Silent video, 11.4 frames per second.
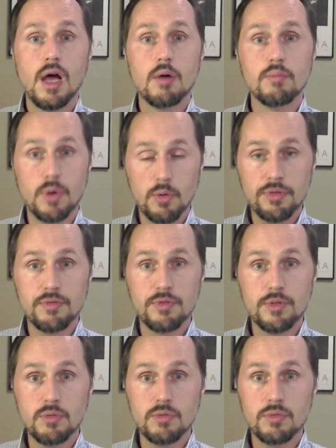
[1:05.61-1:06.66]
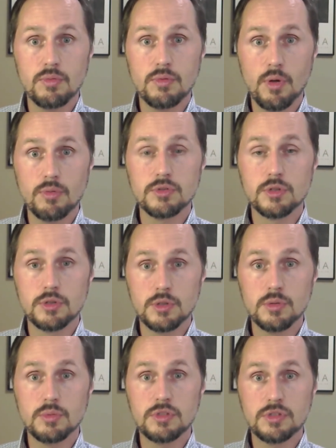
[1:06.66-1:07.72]
Both of those are
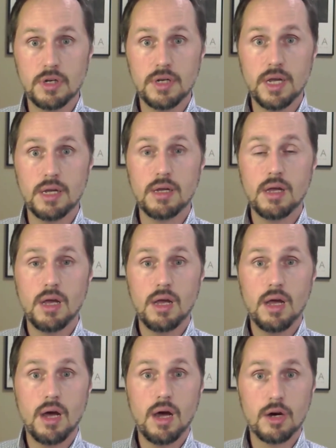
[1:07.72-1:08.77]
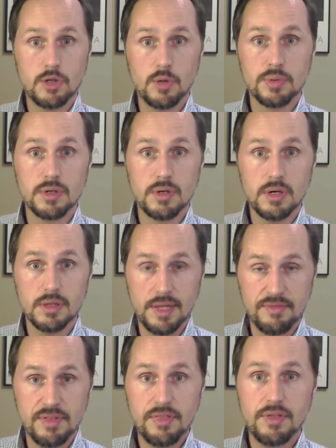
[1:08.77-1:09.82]
due Sunday, October
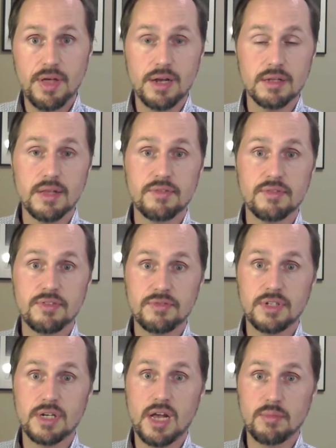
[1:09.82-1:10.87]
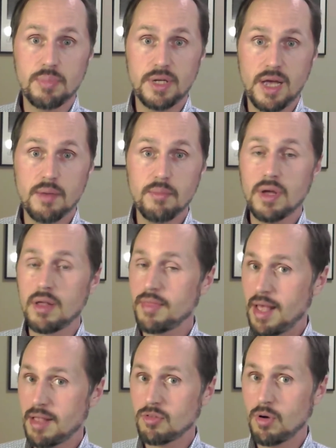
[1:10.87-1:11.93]
11th at 11:59 p.m., and
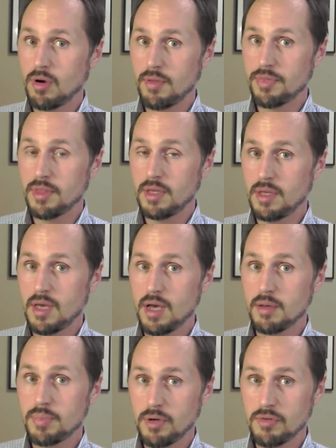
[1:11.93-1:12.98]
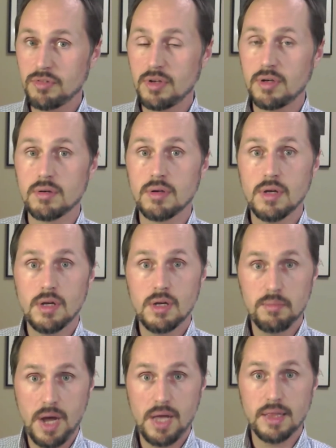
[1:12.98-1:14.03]
that's on the Pearson
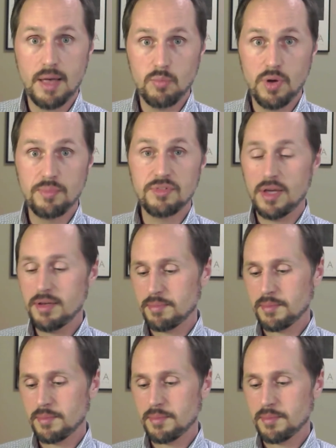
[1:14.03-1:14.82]
MyLab website.